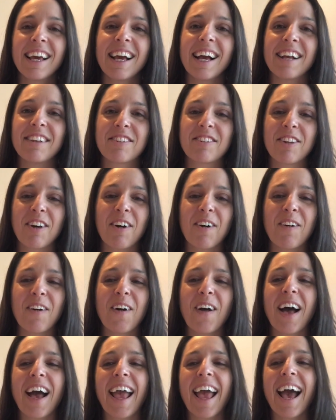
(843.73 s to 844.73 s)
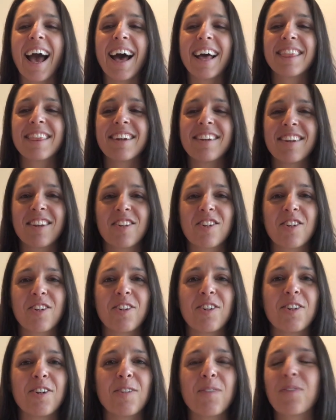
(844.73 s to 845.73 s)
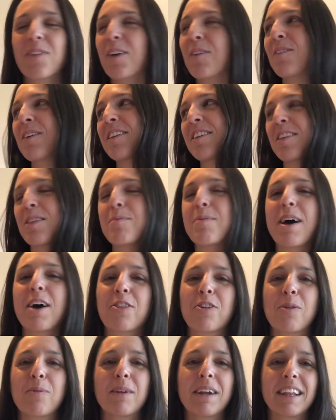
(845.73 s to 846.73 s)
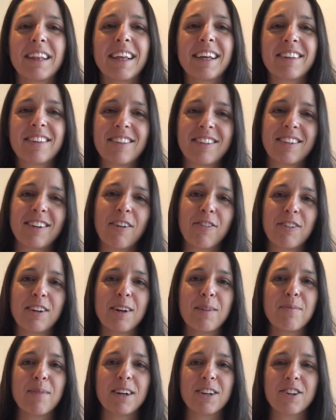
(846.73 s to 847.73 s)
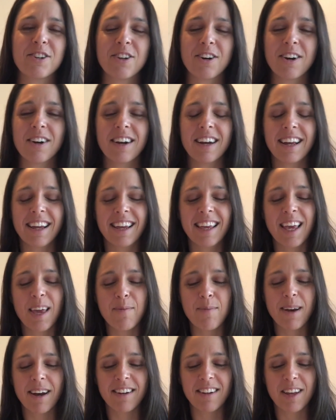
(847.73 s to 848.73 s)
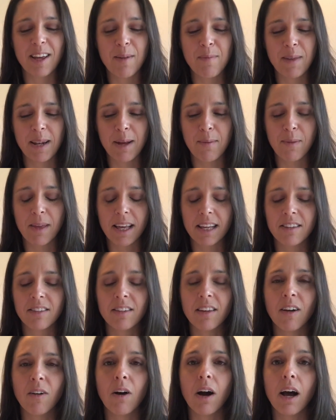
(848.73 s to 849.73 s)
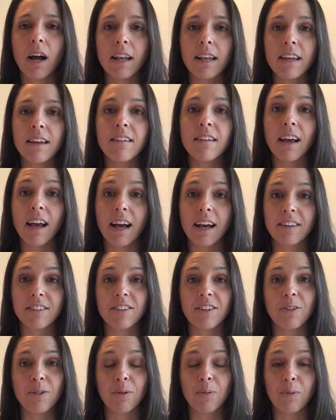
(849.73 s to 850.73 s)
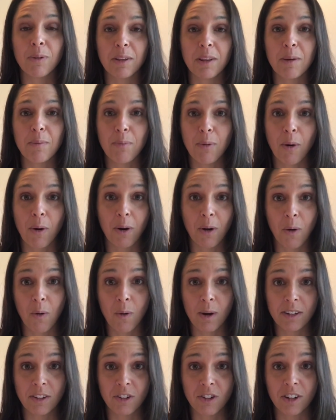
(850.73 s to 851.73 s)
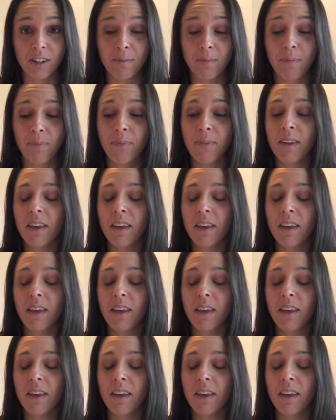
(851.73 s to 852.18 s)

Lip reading: And so I had the digital, I went into the bathroom and I stuffed it in my shirt and I came back to him and I'm like, "So I need to ask you a really important question."